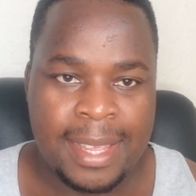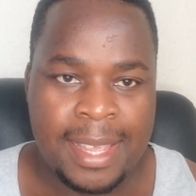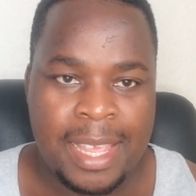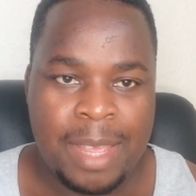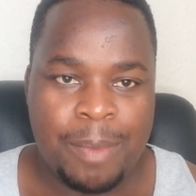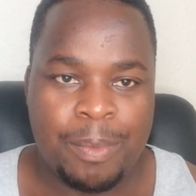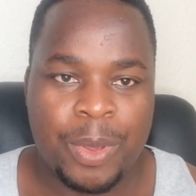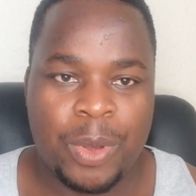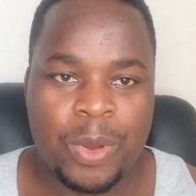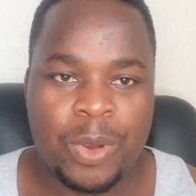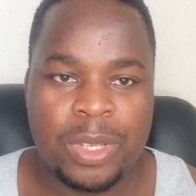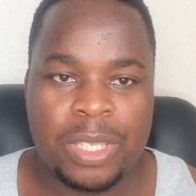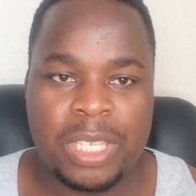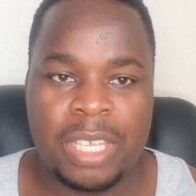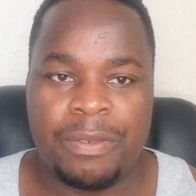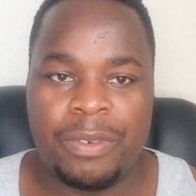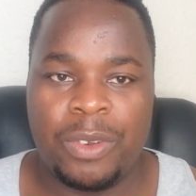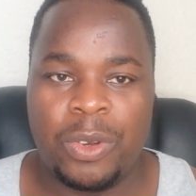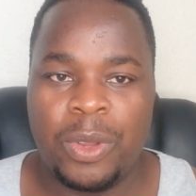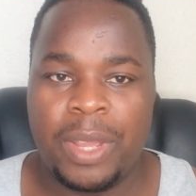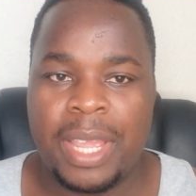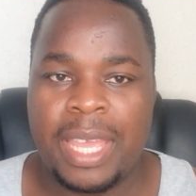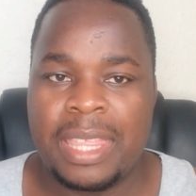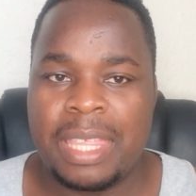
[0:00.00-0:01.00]
Because if you
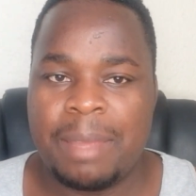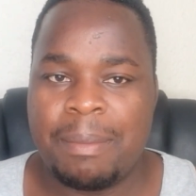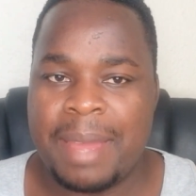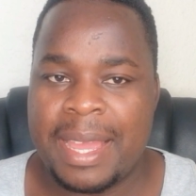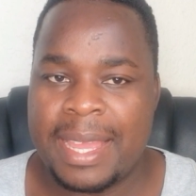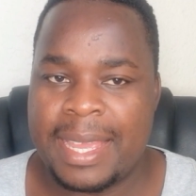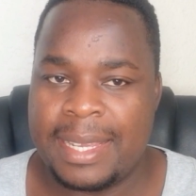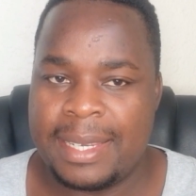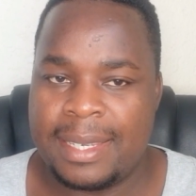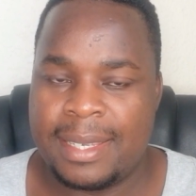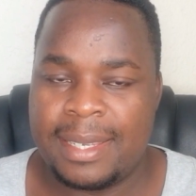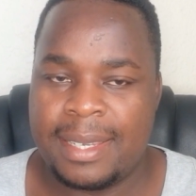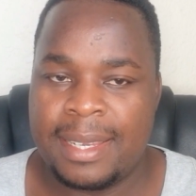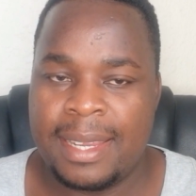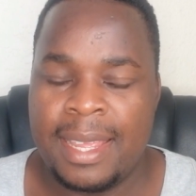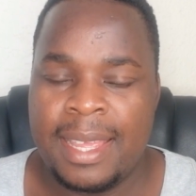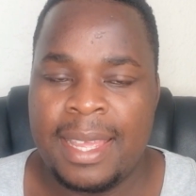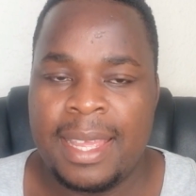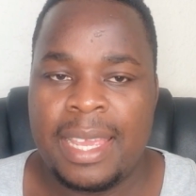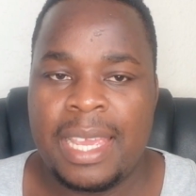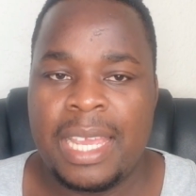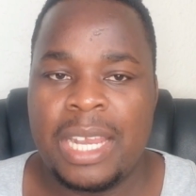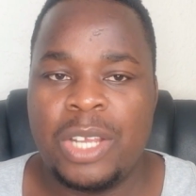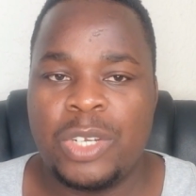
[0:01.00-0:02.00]
look at the market,
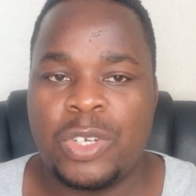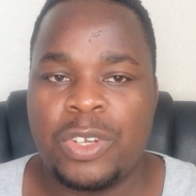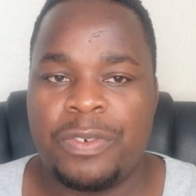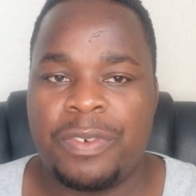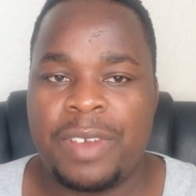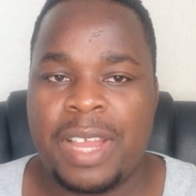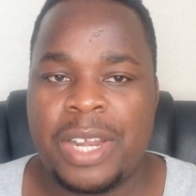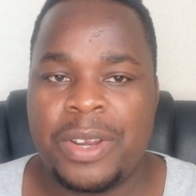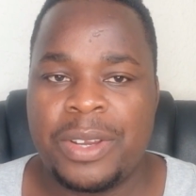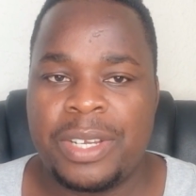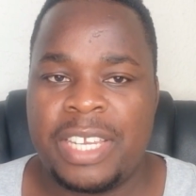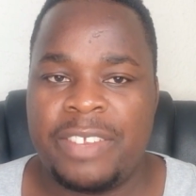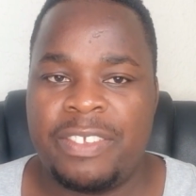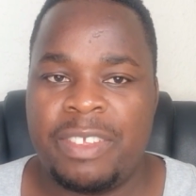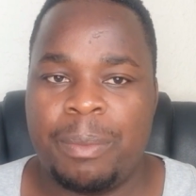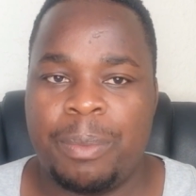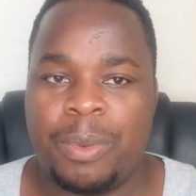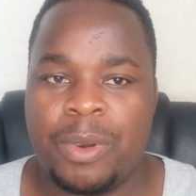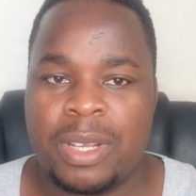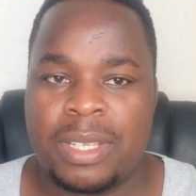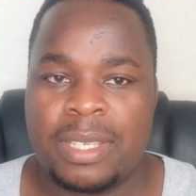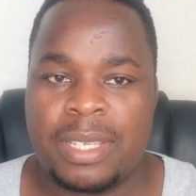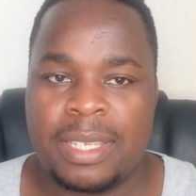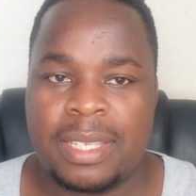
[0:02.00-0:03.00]
a lot of Android TV
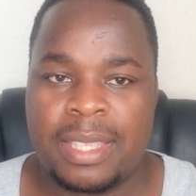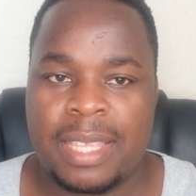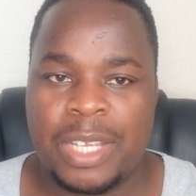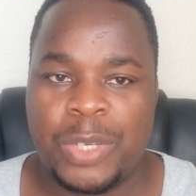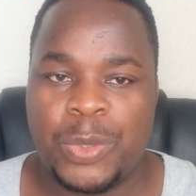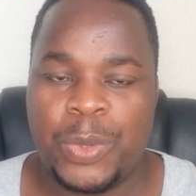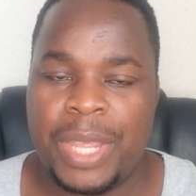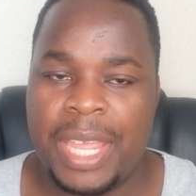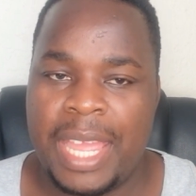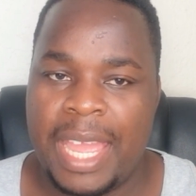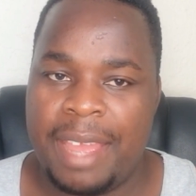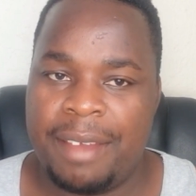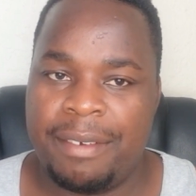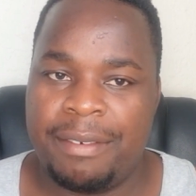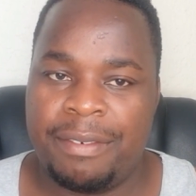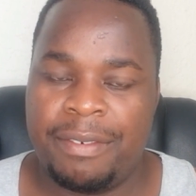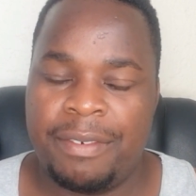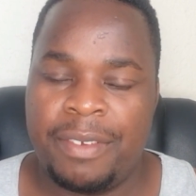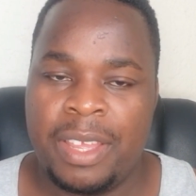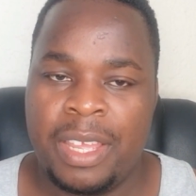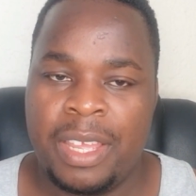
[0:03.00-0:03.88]
boxes that we have